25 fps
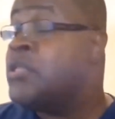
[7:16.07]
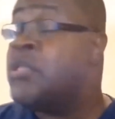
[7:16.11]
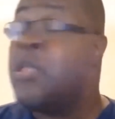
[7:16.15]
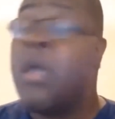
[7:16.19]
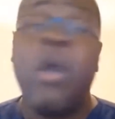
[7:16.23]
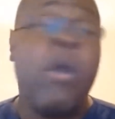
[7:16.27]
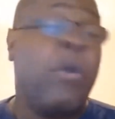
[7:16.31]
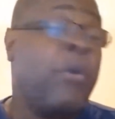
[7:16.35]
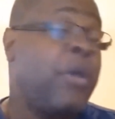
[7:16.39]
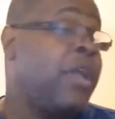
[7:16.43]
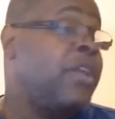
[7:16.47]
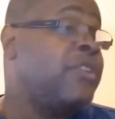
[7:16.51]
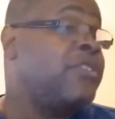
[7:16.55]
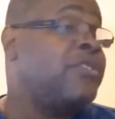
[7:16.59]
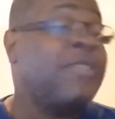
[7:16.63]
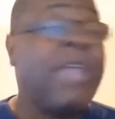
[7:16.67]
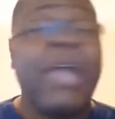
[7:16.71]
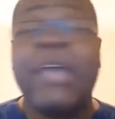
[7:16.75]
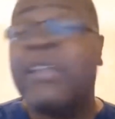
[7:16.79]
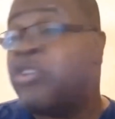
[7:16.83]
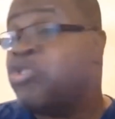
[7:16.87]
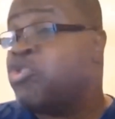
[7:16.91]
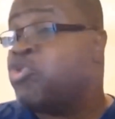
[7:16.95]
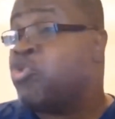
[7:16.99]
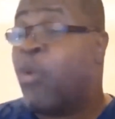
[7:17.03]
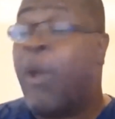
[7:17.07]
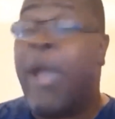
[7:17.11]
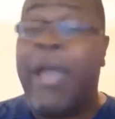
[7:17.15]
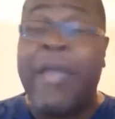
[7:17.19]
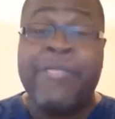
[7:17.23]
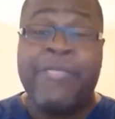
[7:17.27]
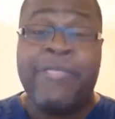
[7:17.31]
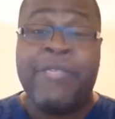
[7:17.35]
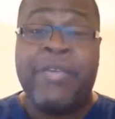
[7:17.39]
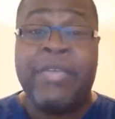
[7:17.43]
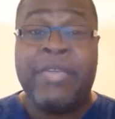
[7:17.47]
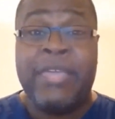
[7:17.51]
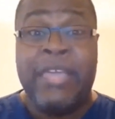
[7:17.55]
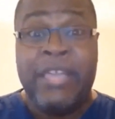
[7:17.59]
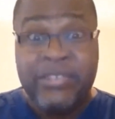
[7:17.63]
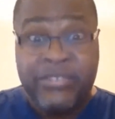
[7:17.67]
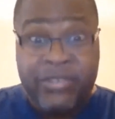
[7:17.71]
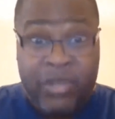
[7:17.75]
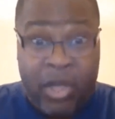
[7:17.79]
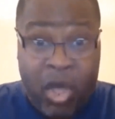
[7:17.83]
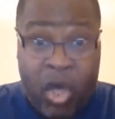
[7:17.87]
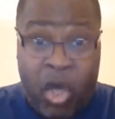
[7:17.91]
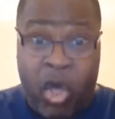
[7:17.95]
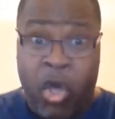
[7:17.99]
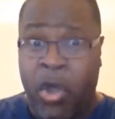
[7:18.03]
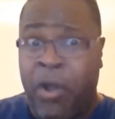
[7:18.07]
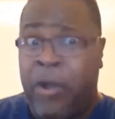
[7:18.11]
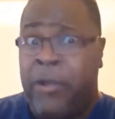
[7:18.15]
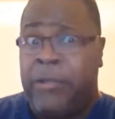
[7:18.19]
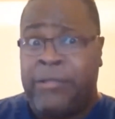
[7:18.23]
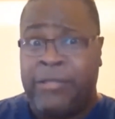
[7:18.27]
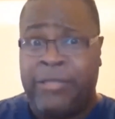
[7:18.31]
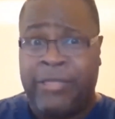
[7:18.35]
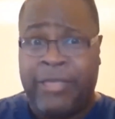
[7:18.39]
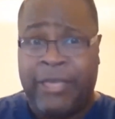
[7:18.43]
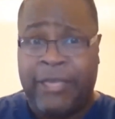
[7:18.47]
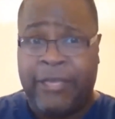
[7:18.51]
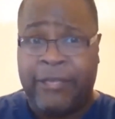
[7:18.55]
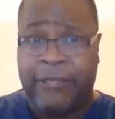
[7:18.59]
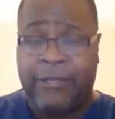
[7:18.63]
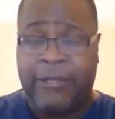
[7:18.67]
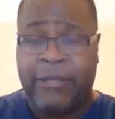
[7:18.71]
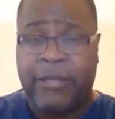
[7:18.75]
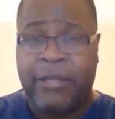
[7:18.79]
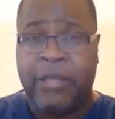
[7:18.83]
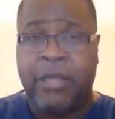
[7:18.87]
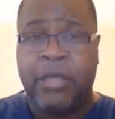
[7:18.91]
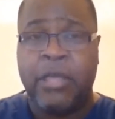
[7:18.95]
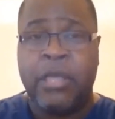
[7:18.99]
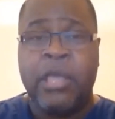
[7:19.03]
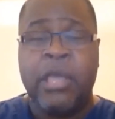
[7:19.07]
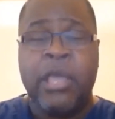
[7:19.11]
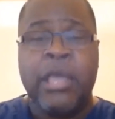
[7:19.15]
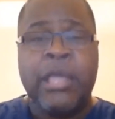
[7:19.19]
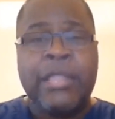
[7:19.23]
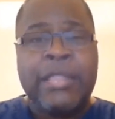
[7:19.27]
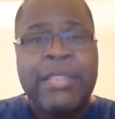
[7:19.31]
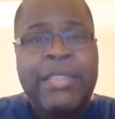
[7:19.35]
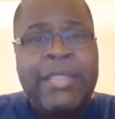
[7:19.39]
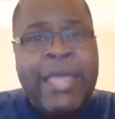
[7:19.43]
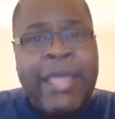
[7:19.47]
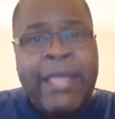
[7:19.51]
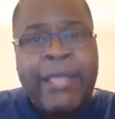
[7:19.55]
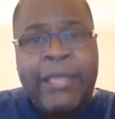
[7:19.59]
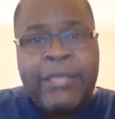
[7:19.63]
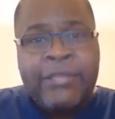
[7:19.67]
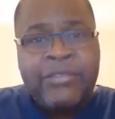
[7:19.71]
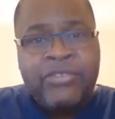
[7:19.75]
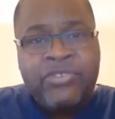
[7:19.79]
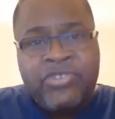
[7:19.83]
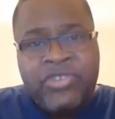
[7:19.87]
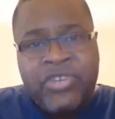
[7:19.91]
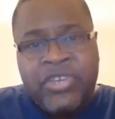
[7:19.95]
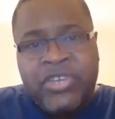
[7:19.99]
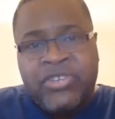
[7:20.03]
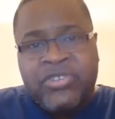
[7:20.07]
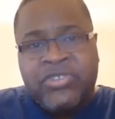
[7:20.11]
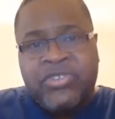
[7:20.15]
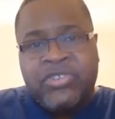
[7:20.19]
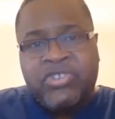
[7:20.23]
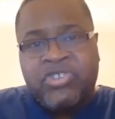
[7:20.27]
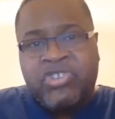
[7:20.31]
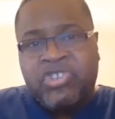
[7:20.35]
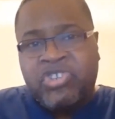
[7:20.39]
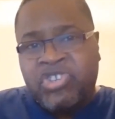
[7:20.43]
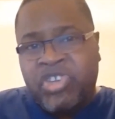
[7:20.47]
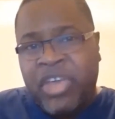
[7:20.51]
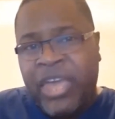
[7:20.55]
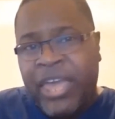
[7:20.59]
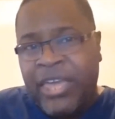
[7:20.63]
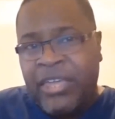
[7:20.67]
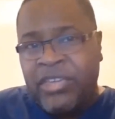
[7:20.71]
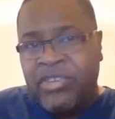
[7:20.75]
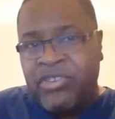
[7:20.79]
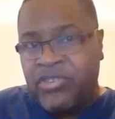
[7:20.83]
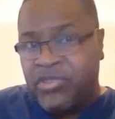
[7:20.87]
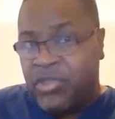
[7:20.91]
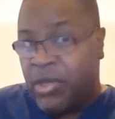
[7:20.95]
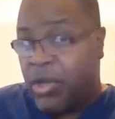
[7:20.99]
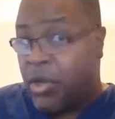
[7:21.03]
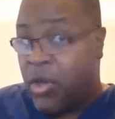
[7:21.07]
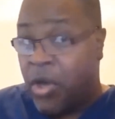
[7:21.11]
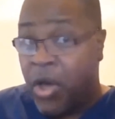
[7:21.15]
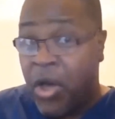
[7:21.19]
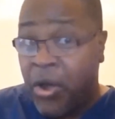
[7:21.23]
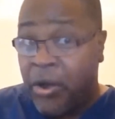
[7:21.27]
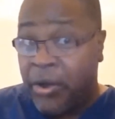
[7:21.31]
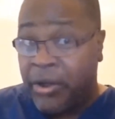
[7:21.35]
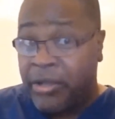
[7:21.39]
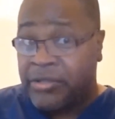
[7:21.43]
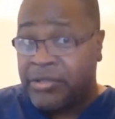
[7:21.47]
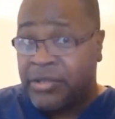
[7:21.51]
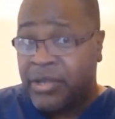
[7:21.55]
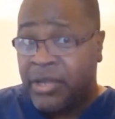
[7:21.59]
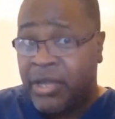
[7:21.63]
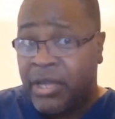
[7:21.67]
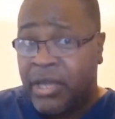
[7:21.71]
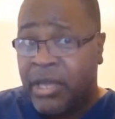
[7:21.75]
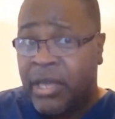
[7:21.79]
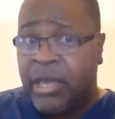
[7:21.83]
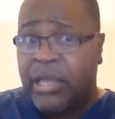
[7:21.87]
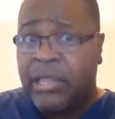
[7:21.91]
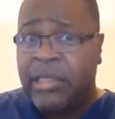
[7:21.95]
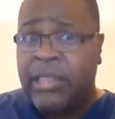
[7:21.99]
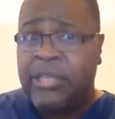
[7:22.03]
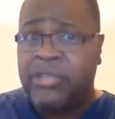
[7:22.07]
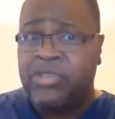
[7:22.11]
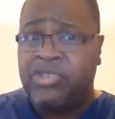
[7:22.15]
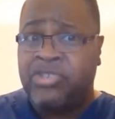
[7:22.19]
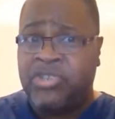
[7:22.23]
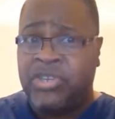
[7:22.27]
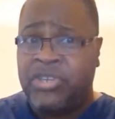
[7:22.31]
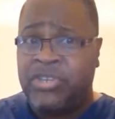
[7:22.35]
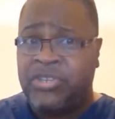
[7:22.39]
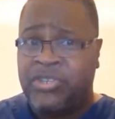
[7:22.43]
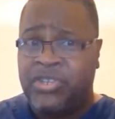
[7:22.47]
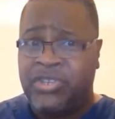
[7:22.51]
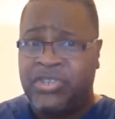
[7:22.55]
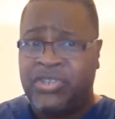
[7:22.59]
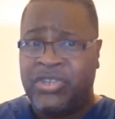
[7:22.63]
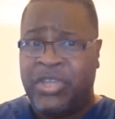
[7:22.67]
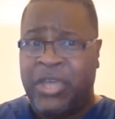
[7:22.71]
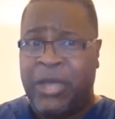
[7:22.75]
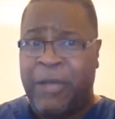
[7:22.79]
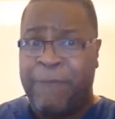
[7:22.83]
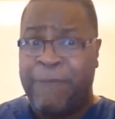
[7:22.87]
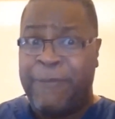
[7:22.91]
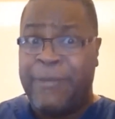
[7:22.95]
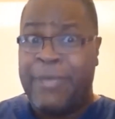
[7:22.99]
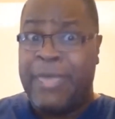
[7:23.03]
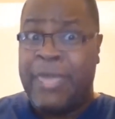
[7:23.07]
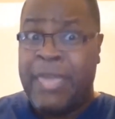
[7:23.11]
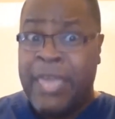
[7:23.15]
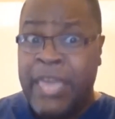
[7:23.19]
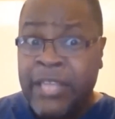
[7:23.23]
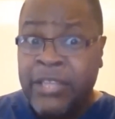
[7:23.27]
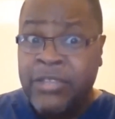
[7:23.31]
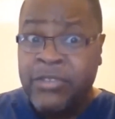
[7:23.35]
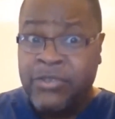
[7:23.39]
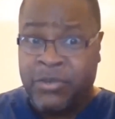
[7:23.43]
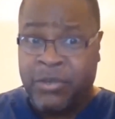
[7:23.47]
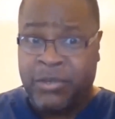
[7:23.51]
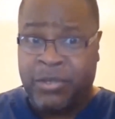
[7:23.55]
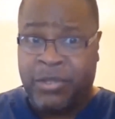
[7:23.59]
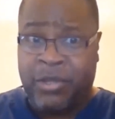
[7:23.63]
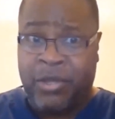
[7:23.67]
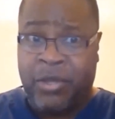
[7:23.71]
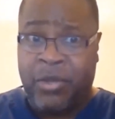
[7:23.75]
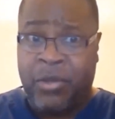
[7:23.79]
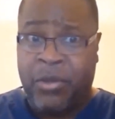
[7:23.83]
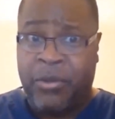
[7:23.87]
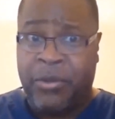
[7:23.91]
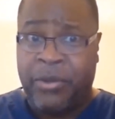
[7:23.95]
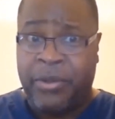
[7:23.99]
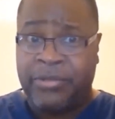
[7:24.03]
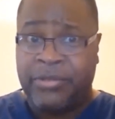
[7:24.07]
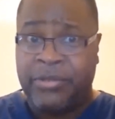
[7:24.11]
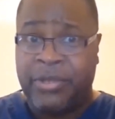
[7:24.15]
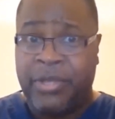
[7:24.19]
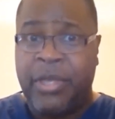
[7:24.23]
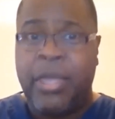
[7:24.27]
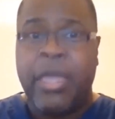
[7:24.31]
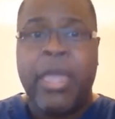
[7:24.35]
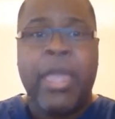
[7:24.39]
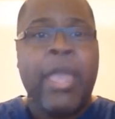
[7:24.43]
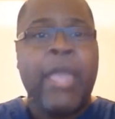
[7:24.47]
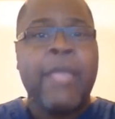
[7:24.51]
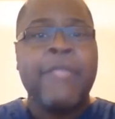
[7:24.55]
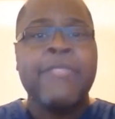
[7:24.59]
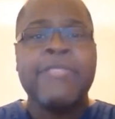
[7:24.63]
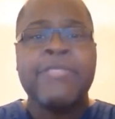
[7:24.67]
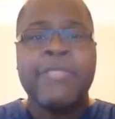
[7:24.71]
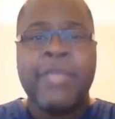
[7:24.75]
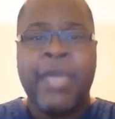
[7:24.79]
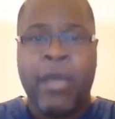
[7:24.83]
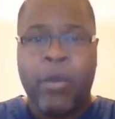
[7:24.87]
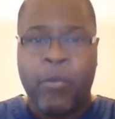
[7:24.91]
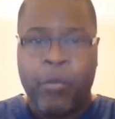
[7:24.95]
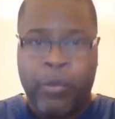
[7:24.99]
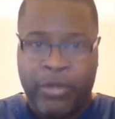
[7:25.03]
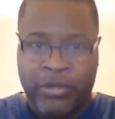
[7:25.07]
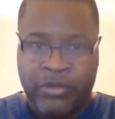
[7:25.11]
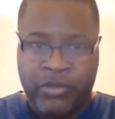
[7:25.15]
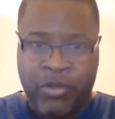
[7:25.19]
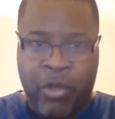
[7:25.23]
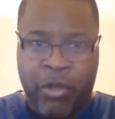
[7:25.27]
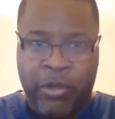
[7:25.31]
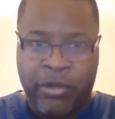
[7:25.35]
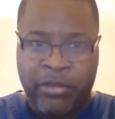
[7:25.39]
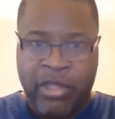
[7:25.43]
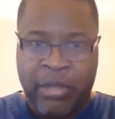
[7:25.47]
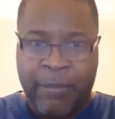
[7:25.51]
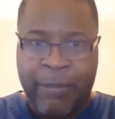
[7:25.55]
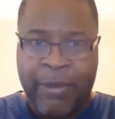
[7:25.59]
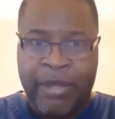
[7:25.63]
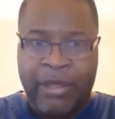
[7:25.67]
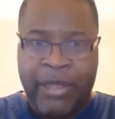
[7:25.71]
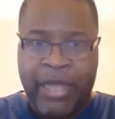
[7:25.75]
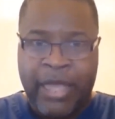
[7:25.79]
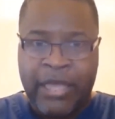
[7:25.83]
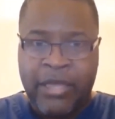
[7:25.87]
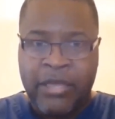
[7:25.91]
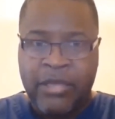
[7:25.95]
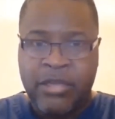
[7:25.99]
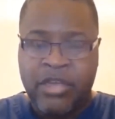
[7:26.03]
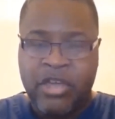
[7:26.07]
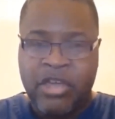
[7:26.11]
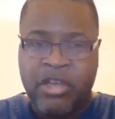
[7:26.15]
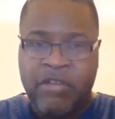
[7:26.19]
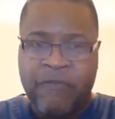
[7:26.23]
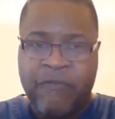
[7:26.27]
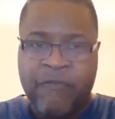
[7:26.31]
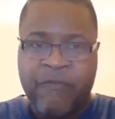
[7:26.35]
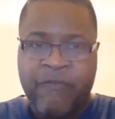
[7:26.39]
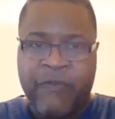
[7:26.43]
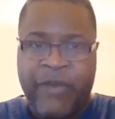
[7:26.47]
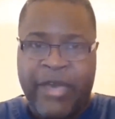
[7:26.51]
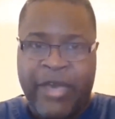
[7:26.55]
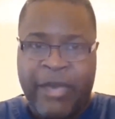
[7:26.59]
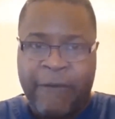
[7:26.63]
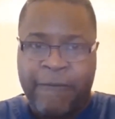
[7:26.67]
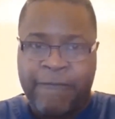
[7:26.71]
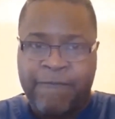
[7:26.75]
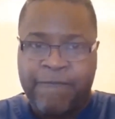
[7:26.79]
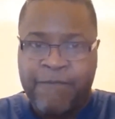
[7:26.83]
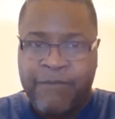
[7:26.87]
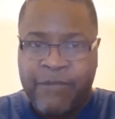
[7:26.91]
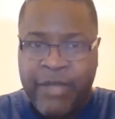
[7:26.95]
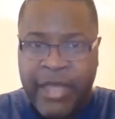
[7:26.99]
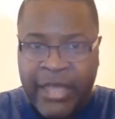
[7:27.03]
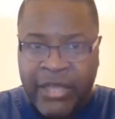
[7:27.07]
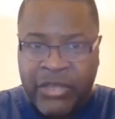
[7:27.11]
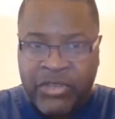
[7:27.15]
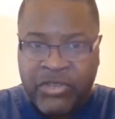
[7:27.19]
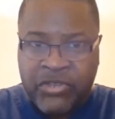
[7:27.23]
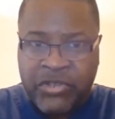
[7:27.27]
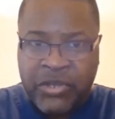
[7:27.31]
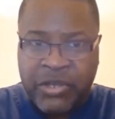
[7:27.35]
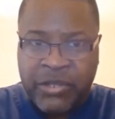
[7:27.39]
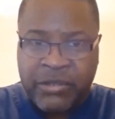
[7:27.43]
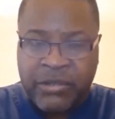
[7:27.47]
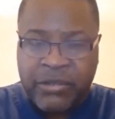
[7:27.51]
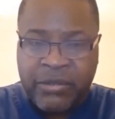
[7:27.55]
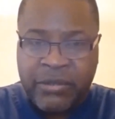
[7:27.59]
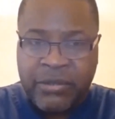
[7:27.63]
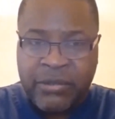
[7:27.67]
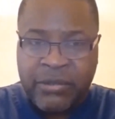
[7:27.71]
No, it's not a try thing. It's a heart thing. Let Jesus change the heart. Let Jesus come into the heart and now we're talking about a good foundation